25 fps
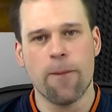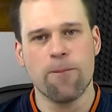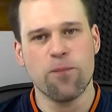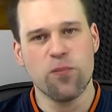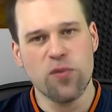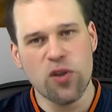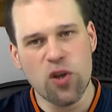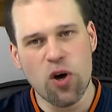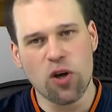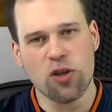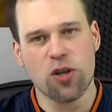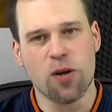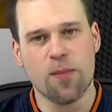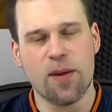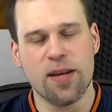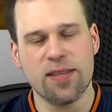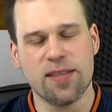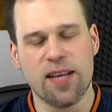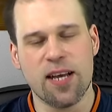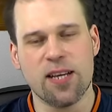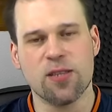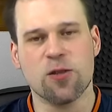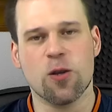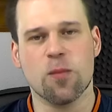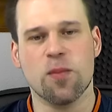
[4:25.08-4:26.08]
not on my
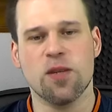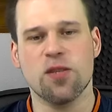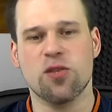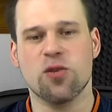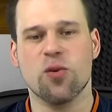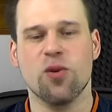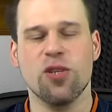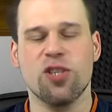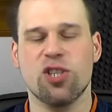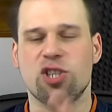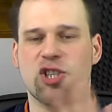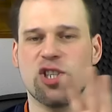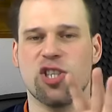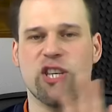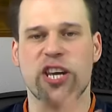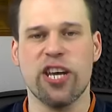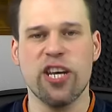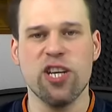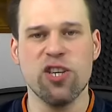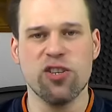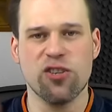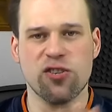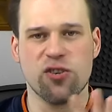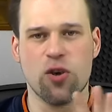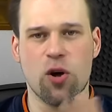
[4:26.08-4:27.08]
desktop, and so it
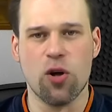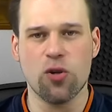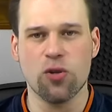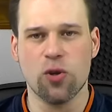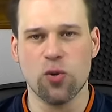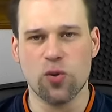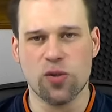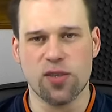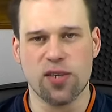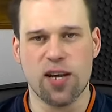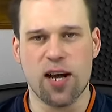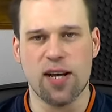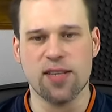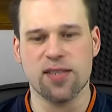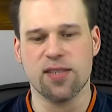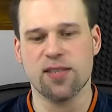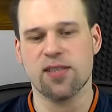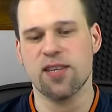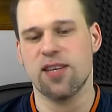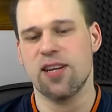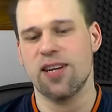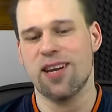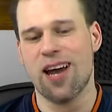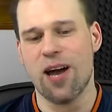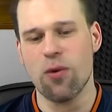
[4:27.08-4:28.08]
changes all those sizes.
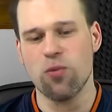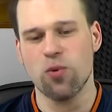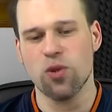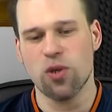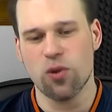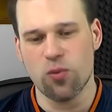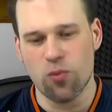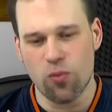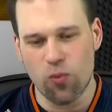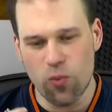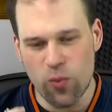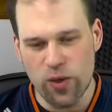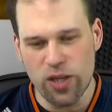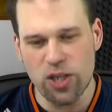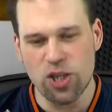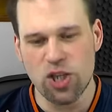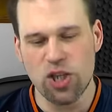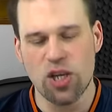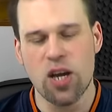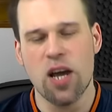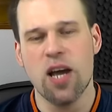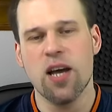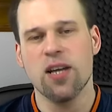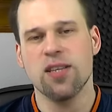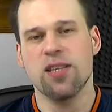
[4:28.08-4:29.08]
And I would
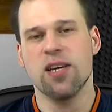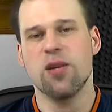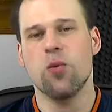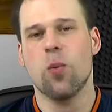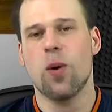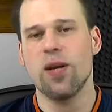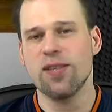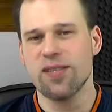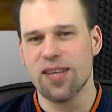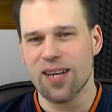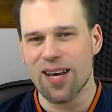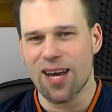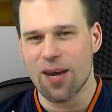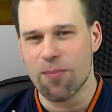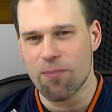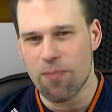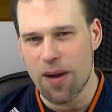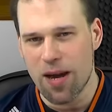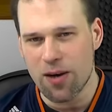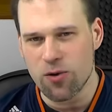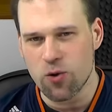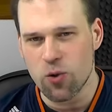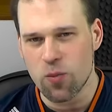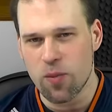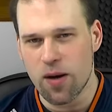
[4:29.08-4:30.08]
wish that once I get
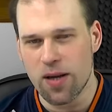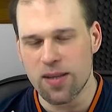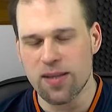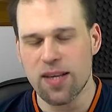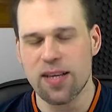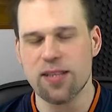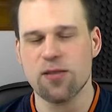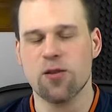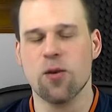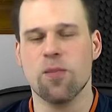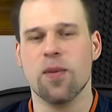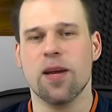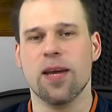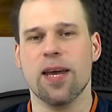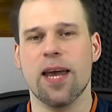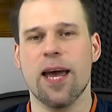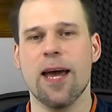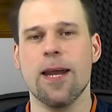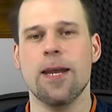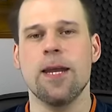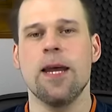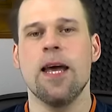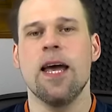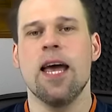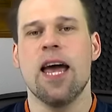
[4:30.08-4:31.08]
back to my desktop
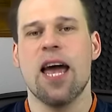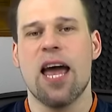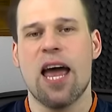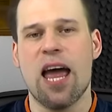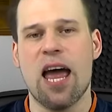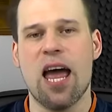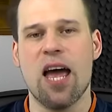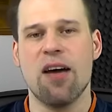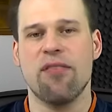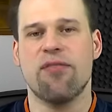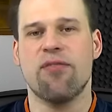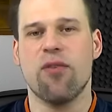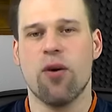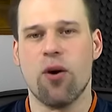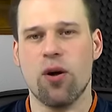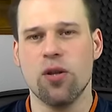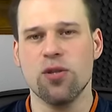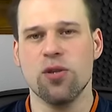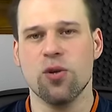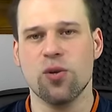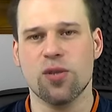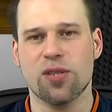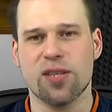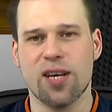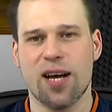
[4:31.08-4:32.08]
again, have all
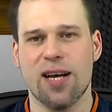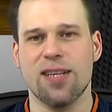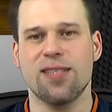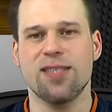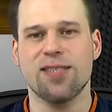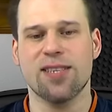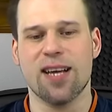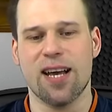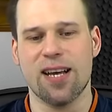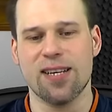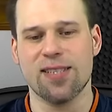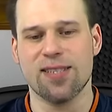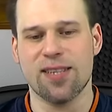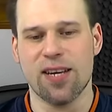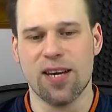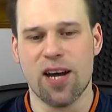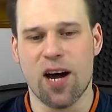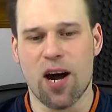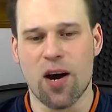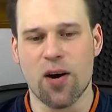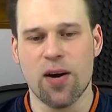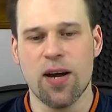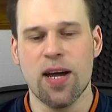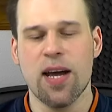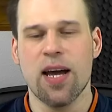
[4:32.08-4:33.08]
those sizes as they
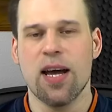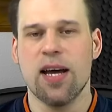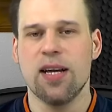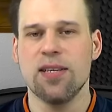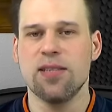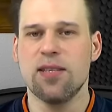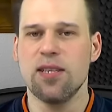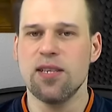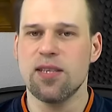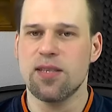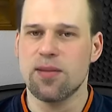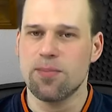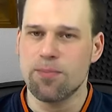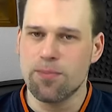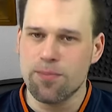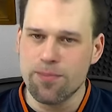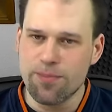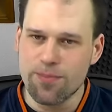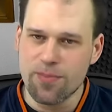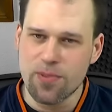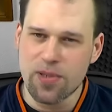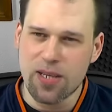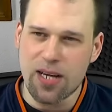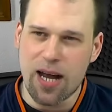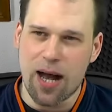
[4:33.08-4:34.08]
are. And this
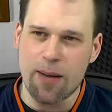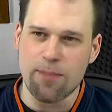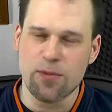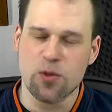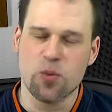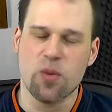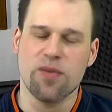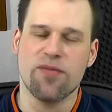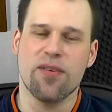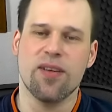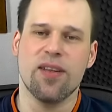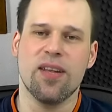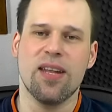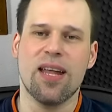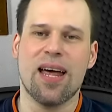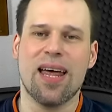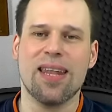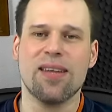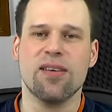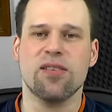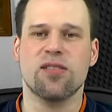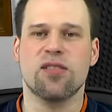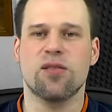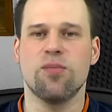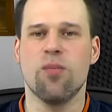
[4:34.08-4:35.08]
comes with
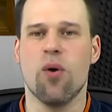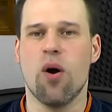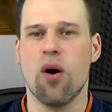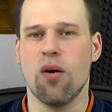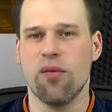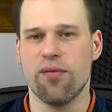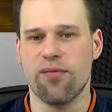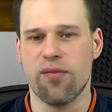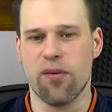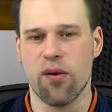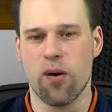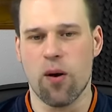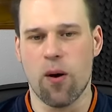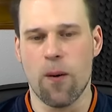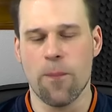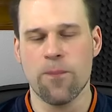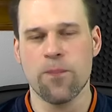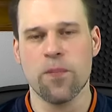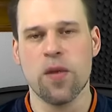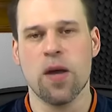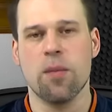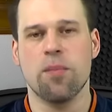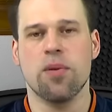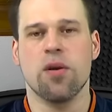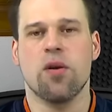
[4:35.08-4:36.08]
another small flaw,
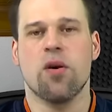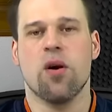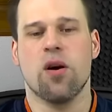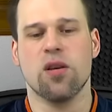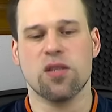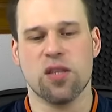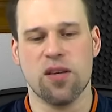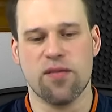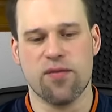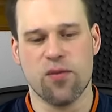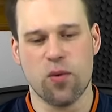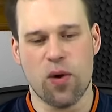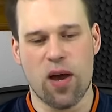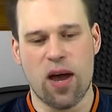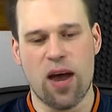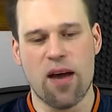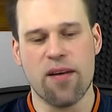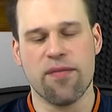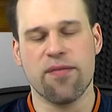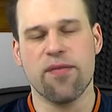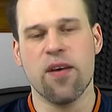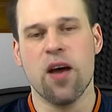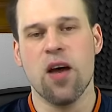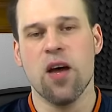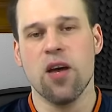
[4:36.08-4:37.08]
because if you
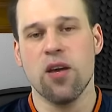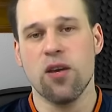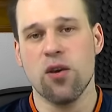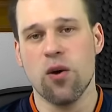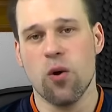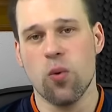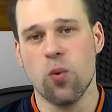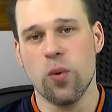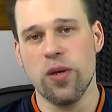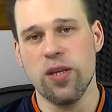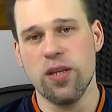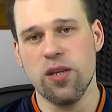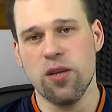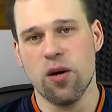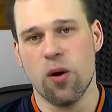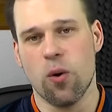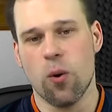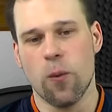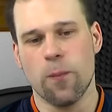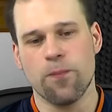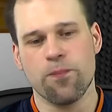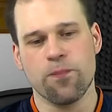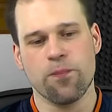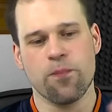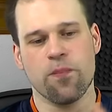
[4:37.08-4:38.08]
have your
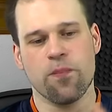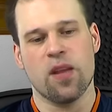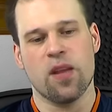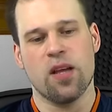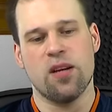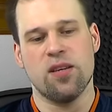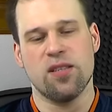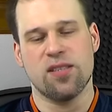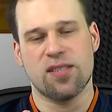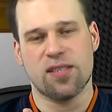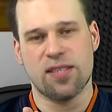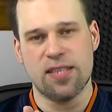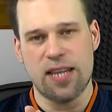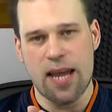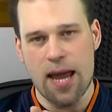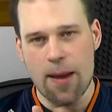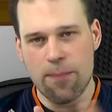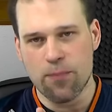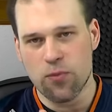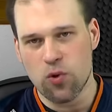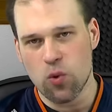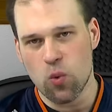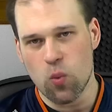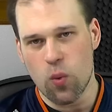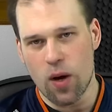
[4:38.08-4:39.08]
window
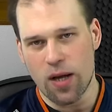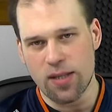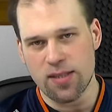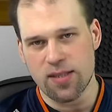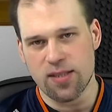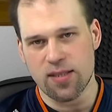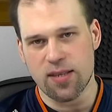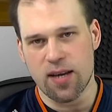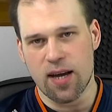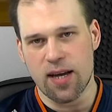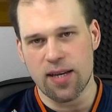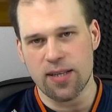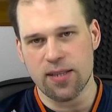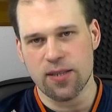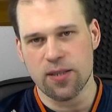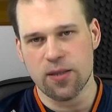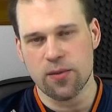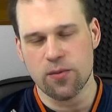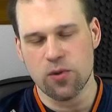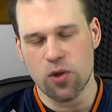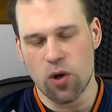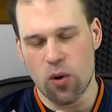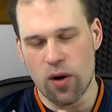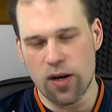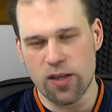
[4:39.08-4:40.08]
snap to one side,
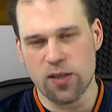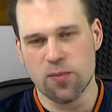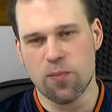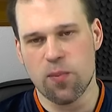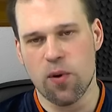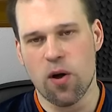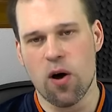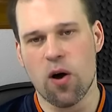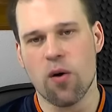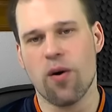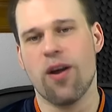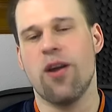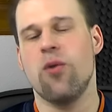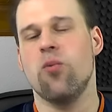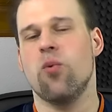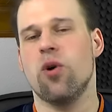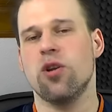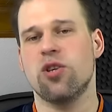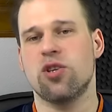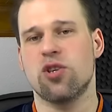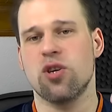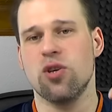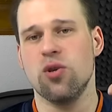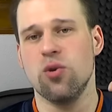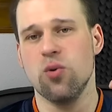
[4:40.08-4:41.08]
your Explorer, and
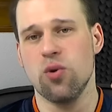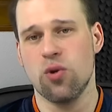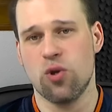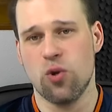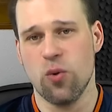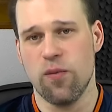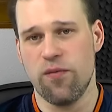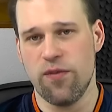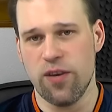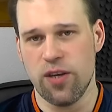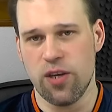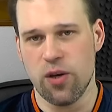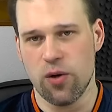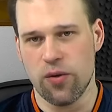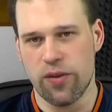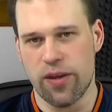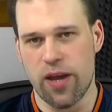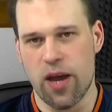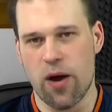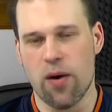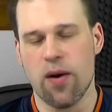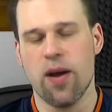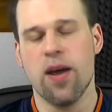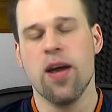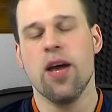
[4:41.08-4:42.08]
watch a YouTube video
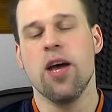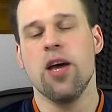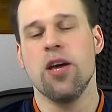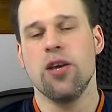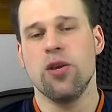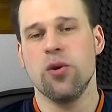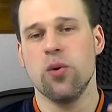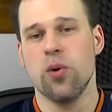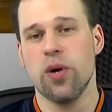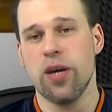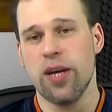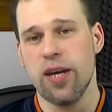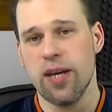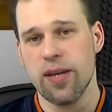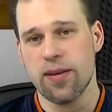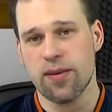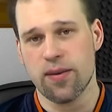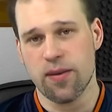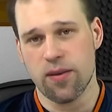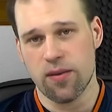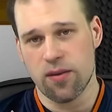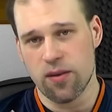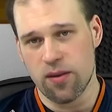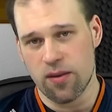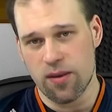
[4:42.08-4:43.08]
there, you
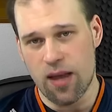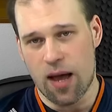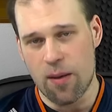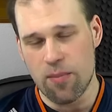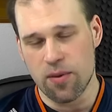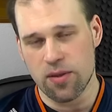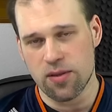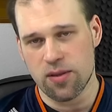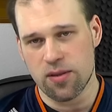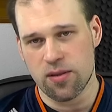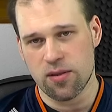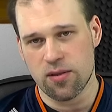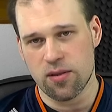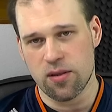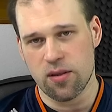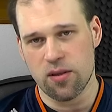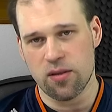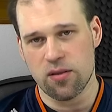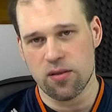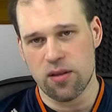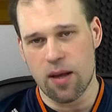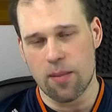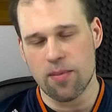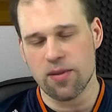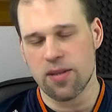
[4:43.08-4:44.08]
hit the
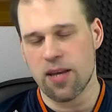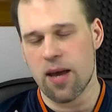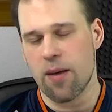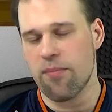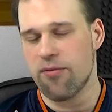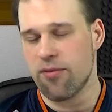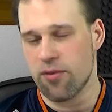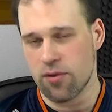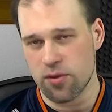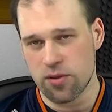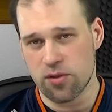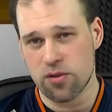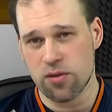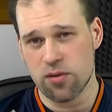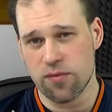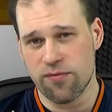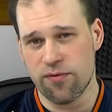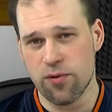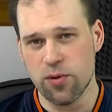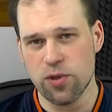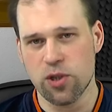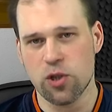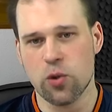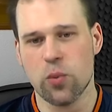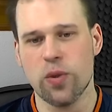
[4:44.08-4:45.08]
double tap for
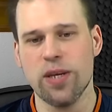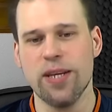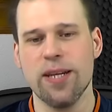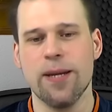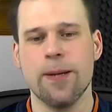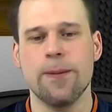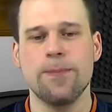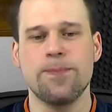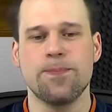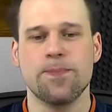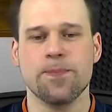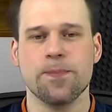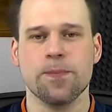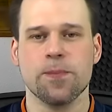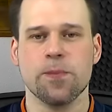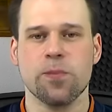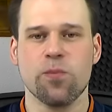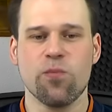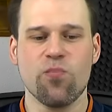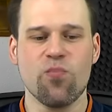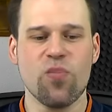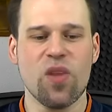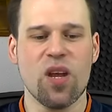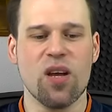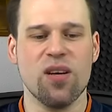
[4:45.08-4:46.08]
full screen,
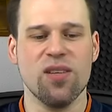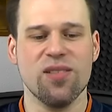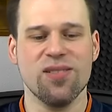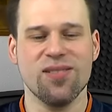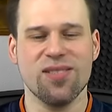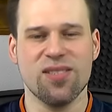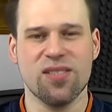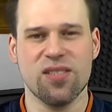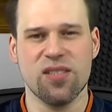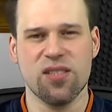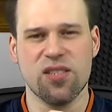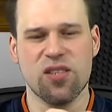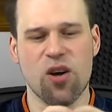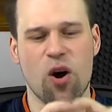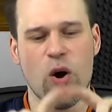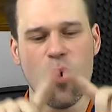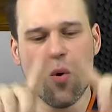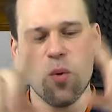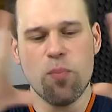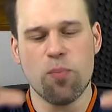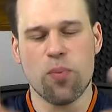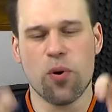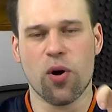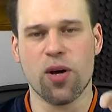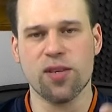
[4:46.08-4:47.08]
the
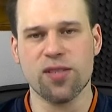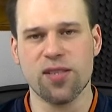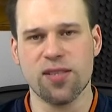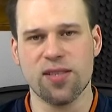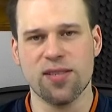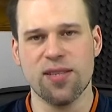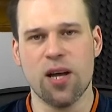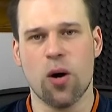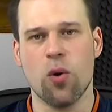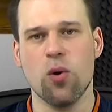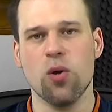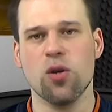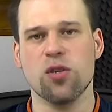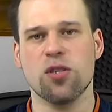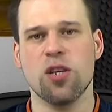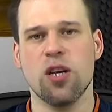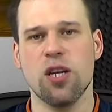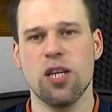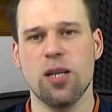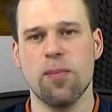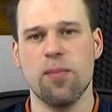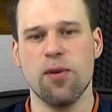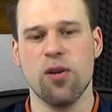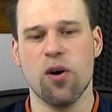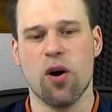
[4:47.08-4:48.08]
whole process now looks a
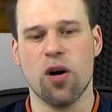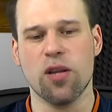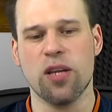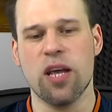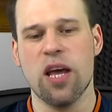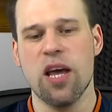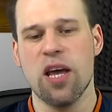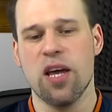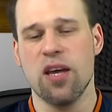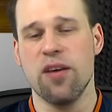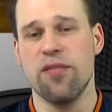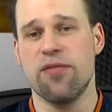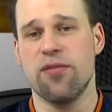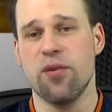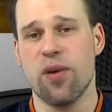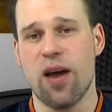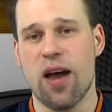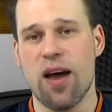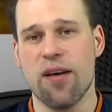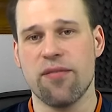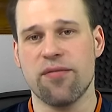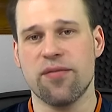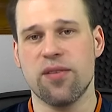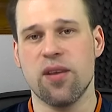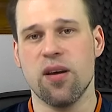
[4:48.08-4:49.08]
little bit odd. If you
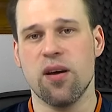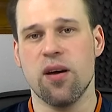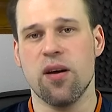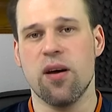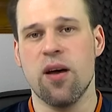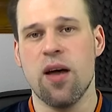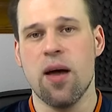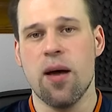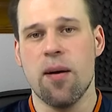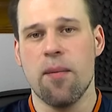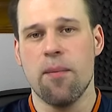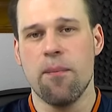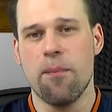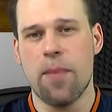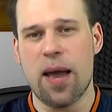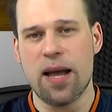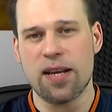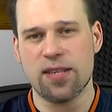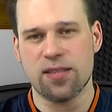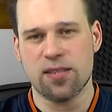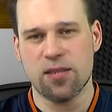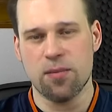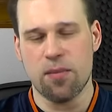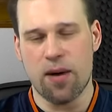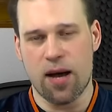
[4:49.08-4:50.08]
have the
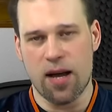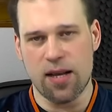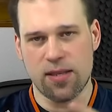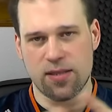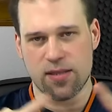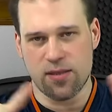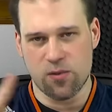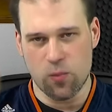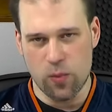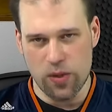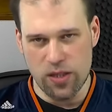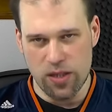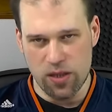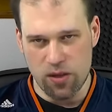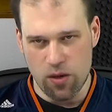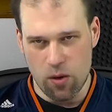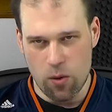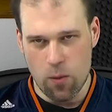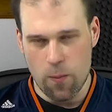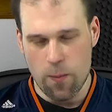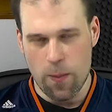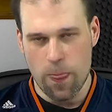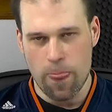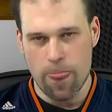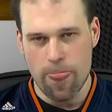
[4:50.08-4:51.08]
maximized window,